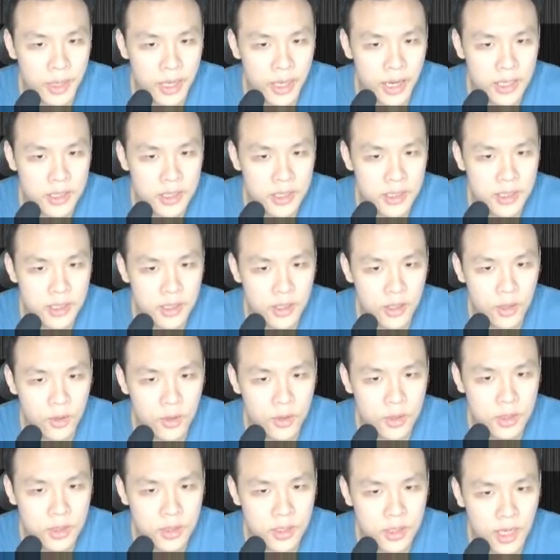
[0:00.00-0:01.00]
has a slow,
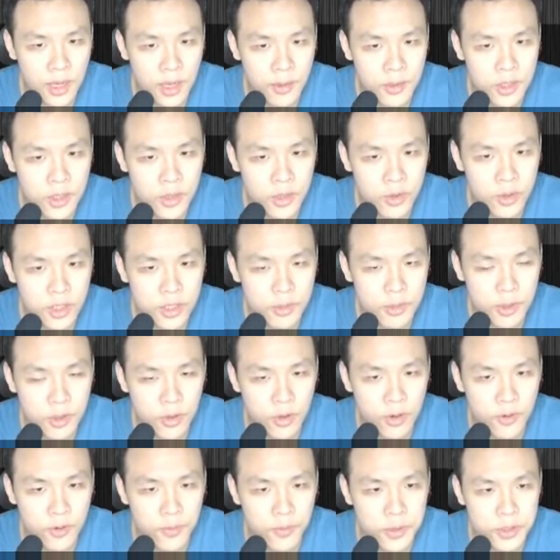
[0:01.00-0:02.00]
its damage increased by
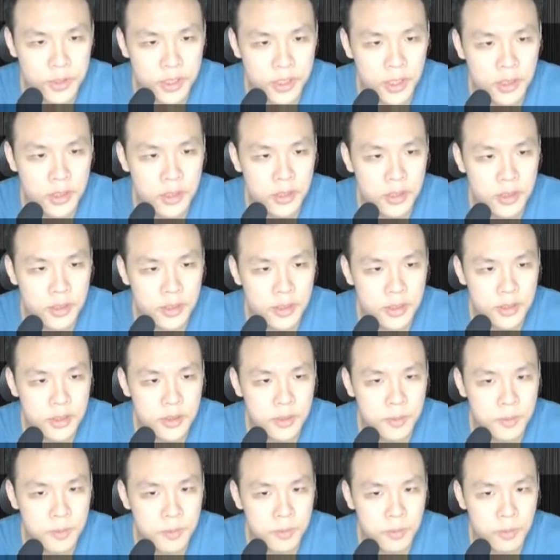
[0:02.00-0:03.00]
12%. It's
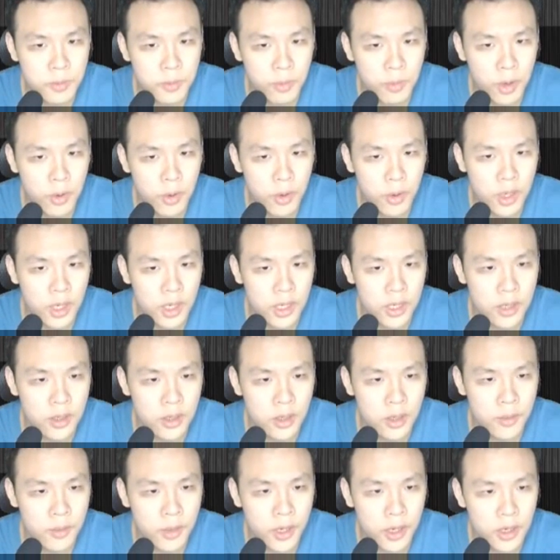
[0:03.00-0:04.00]
okay,
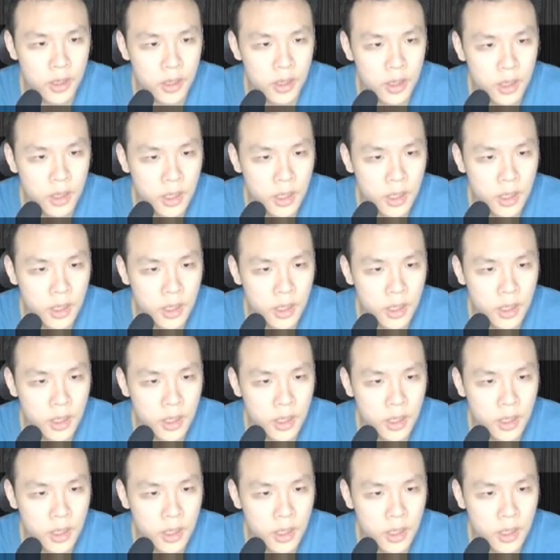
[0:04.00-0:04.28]
not bad.